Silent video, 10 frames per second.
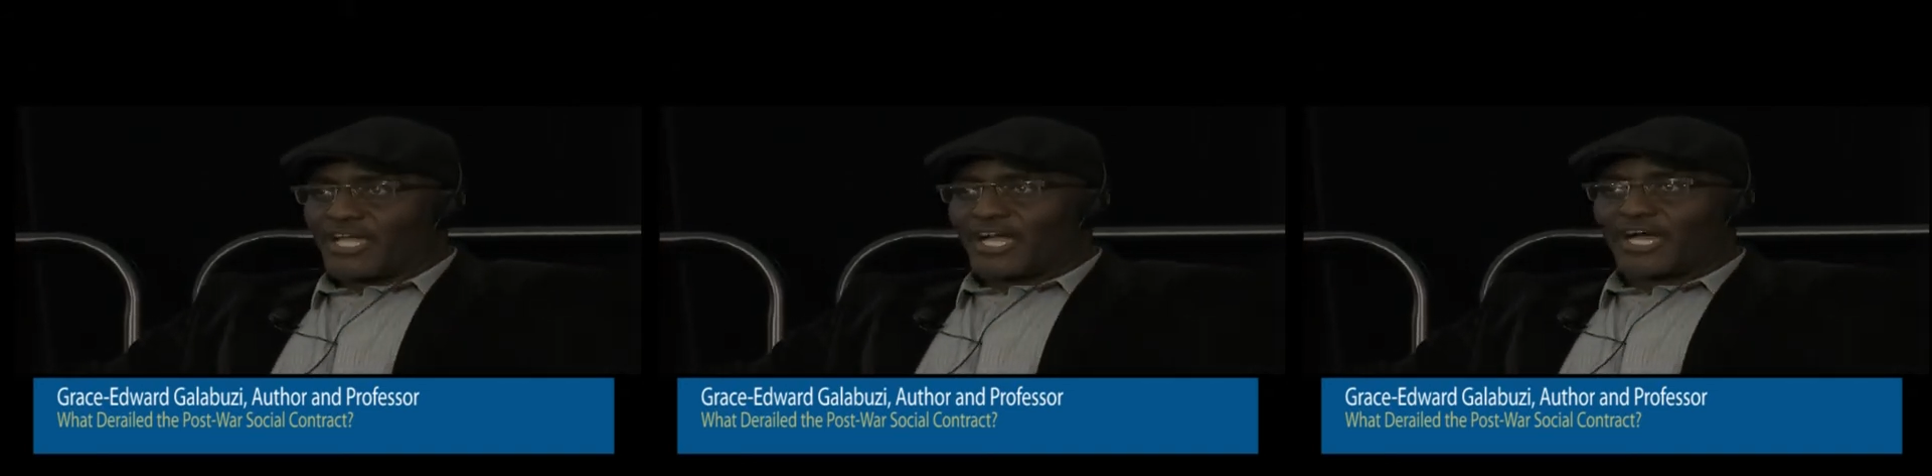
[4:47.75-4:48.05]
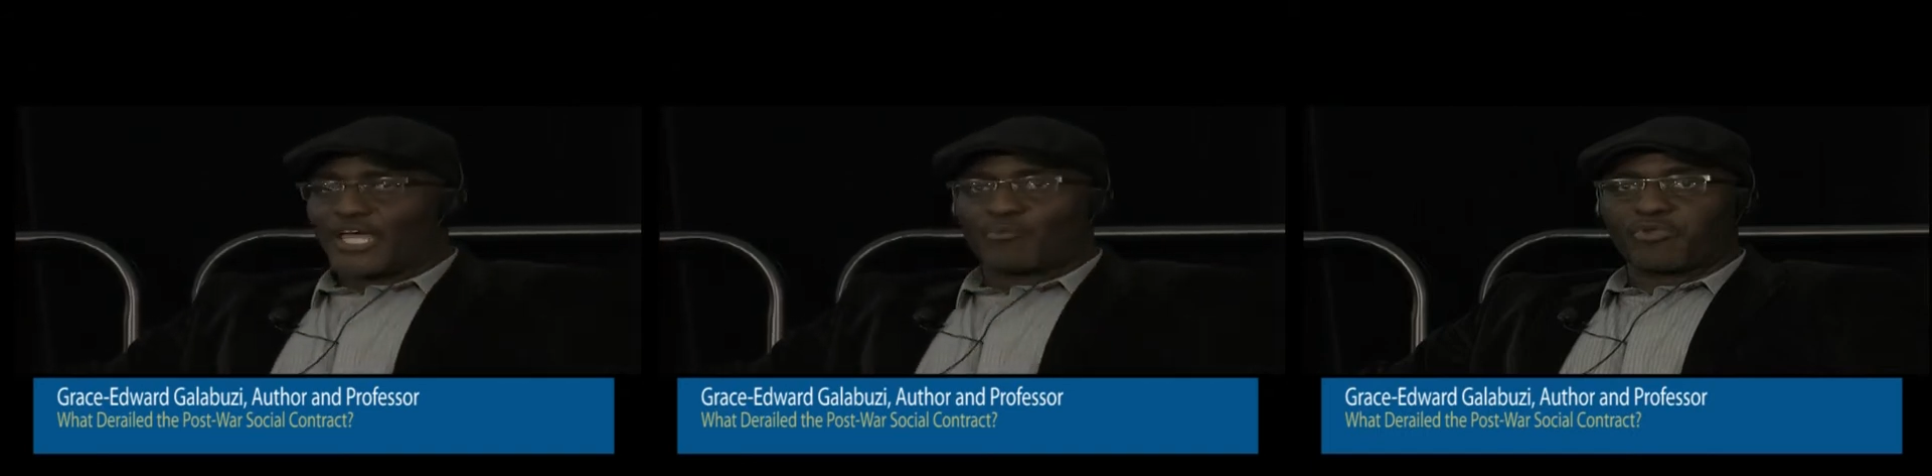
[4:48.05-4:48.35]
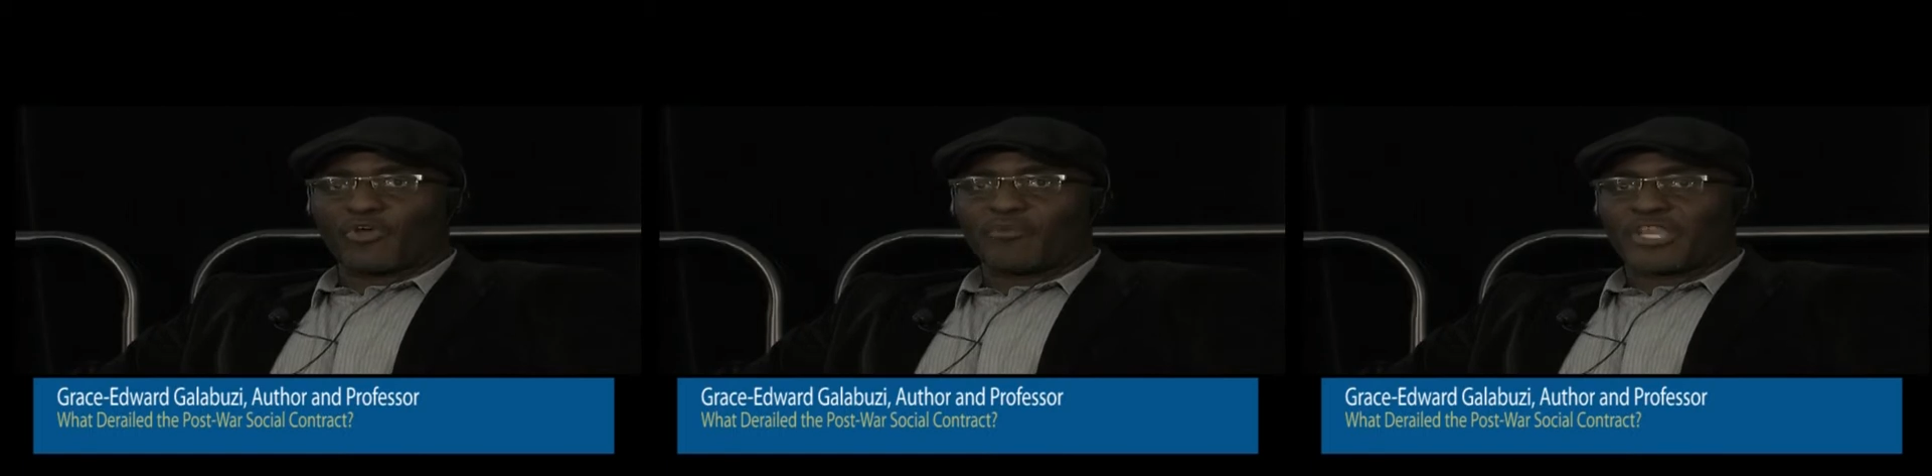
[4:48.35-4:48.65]
uh,
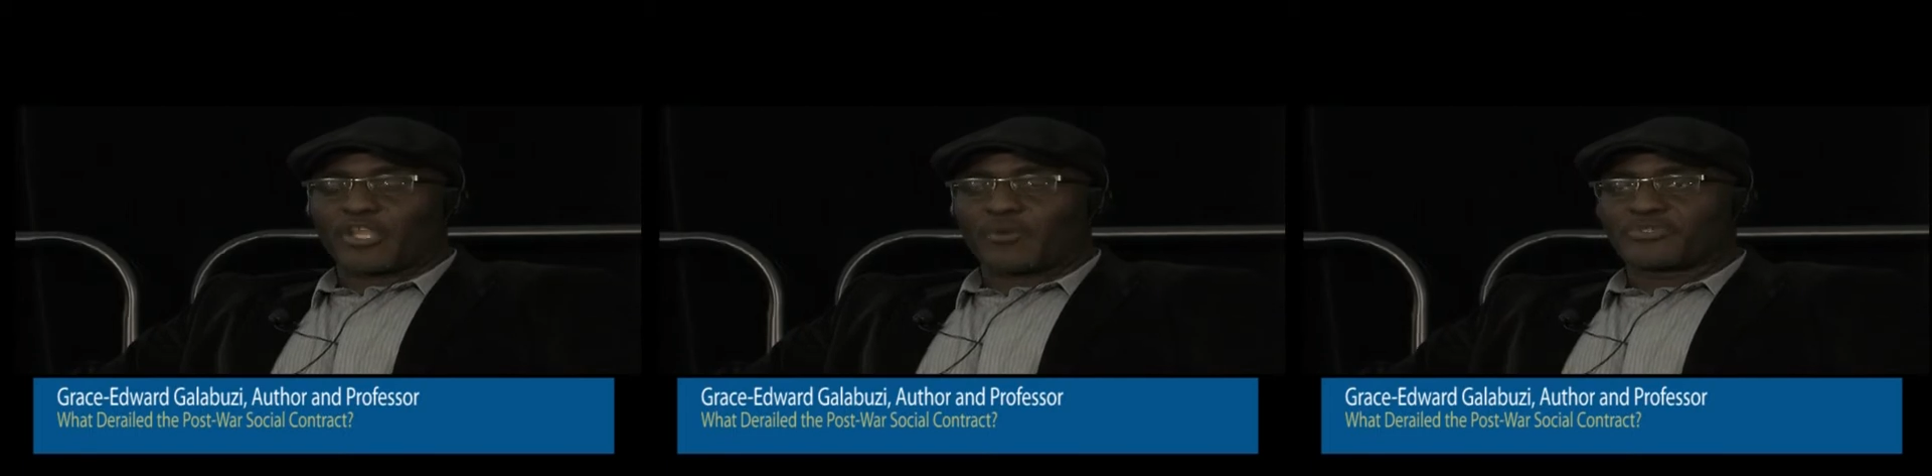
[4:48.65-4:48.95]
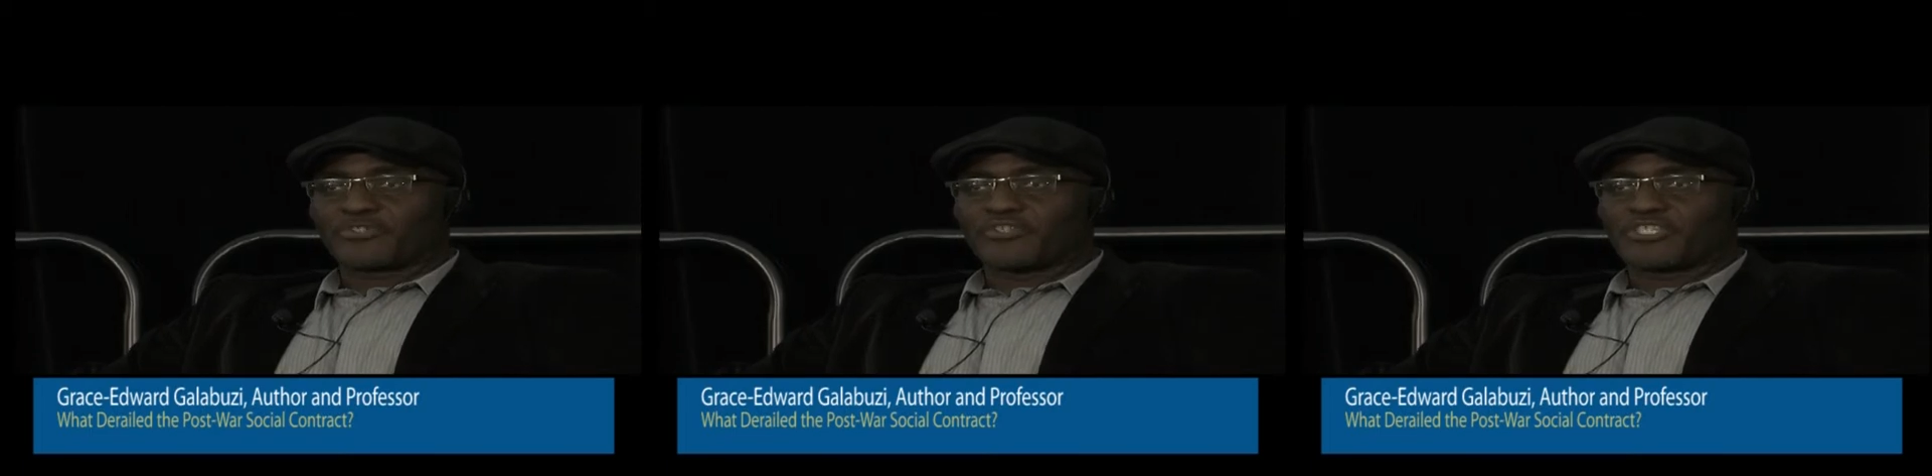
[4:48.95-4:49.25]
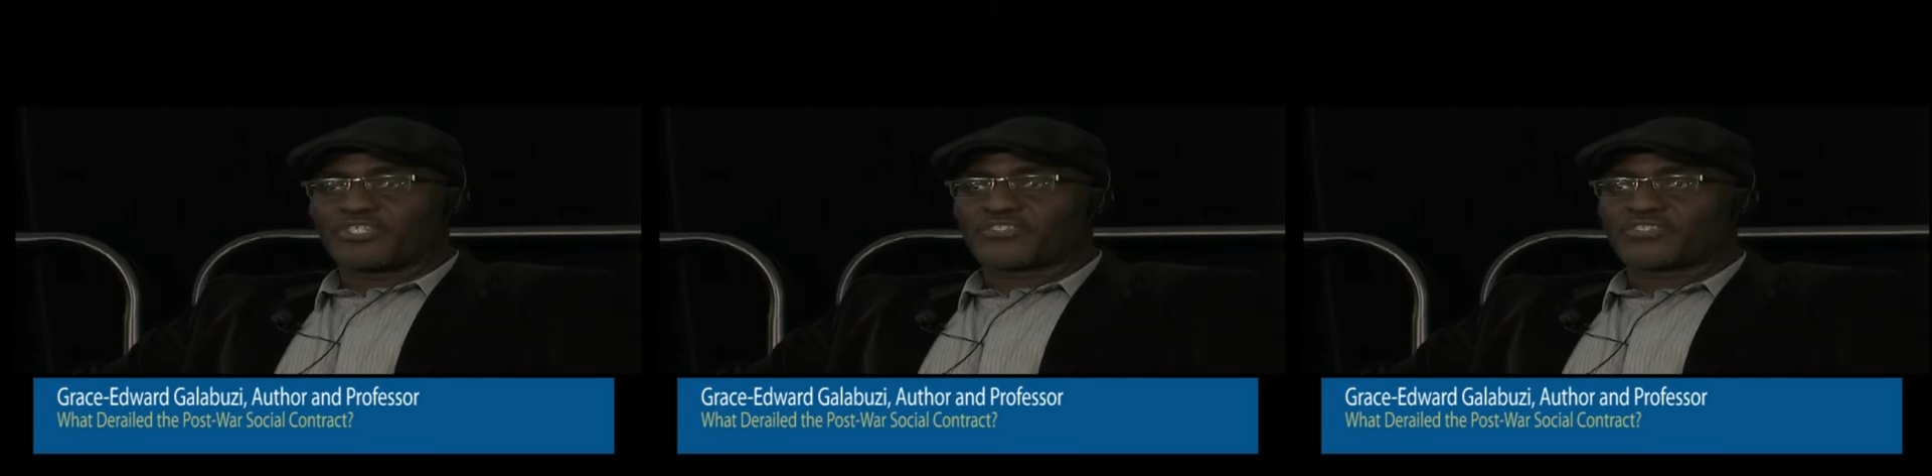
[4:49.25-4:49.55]
employment and
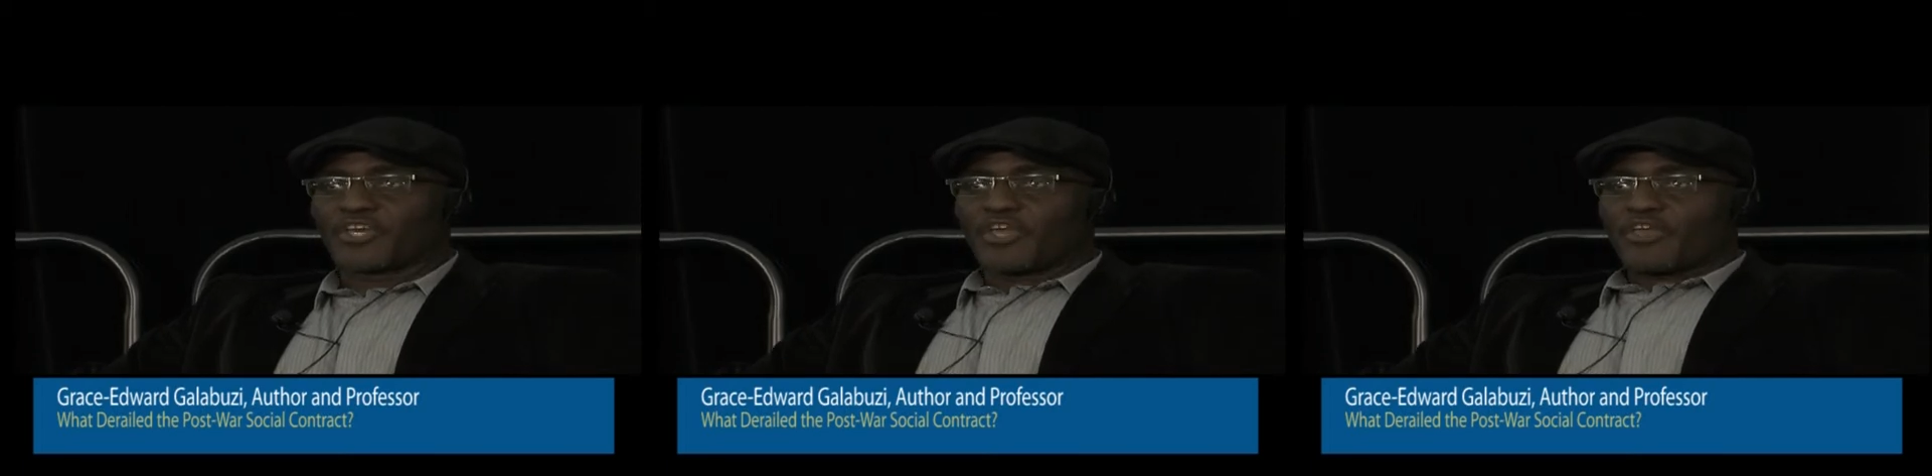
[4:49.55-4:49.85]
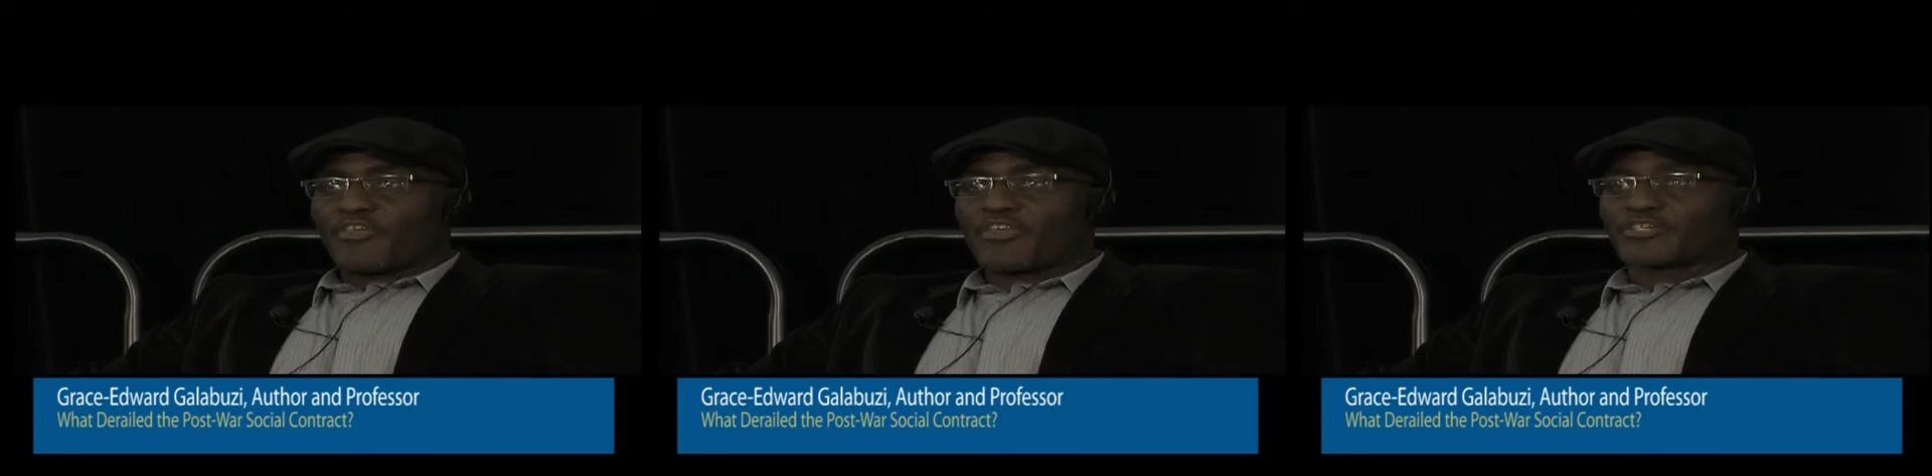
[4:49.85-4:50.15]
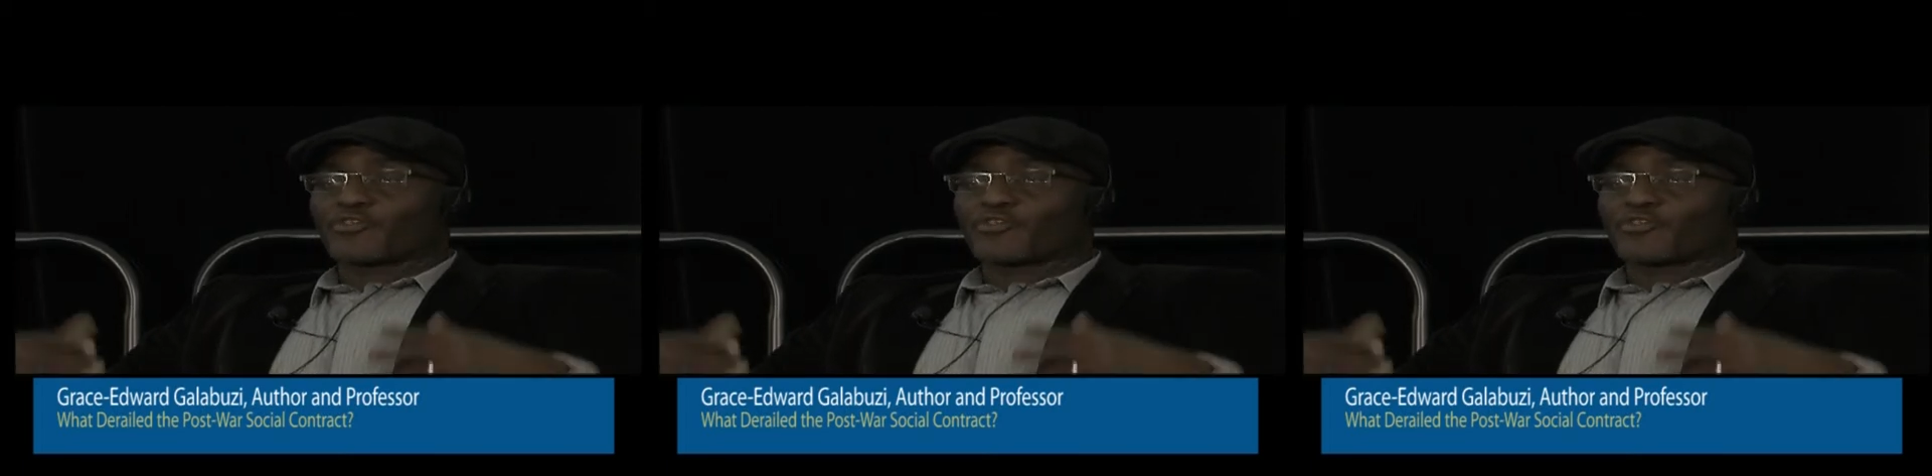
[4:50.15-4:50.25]
opportunities here.